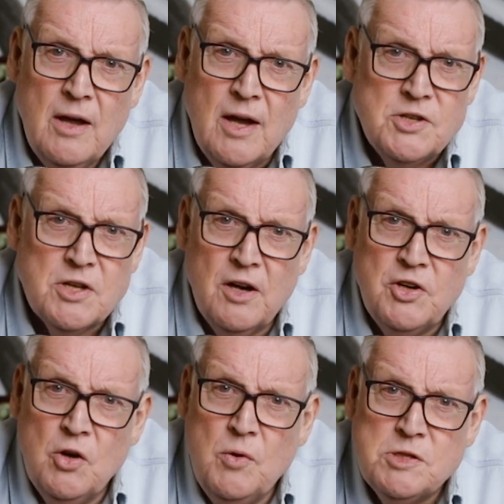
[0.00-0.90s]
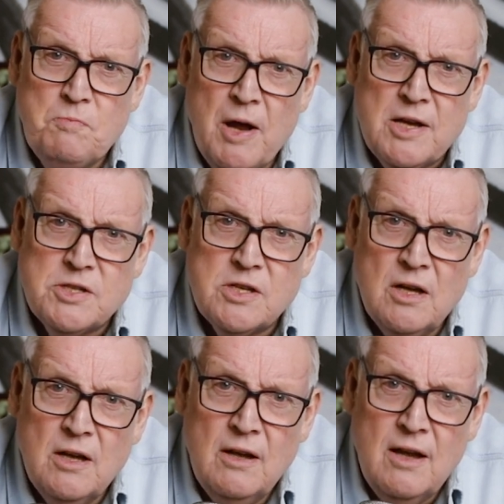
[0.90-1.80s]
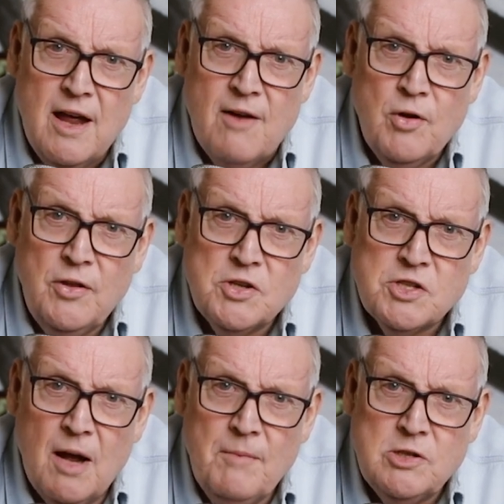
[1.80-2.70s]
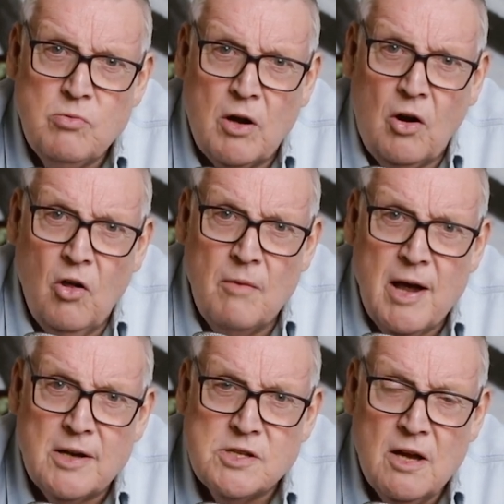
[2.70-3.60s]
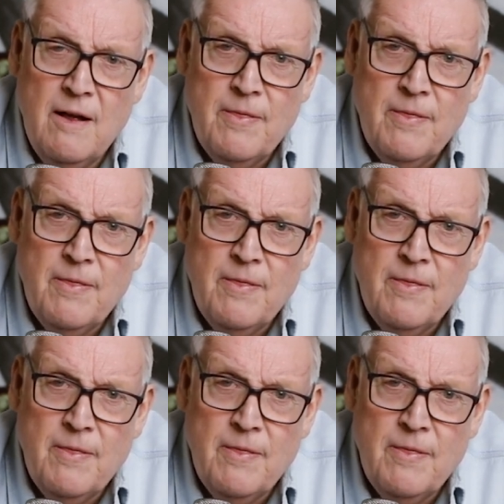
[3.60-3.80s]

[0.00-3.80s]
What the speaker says: He's going to do his best. Everything's coming to a climax.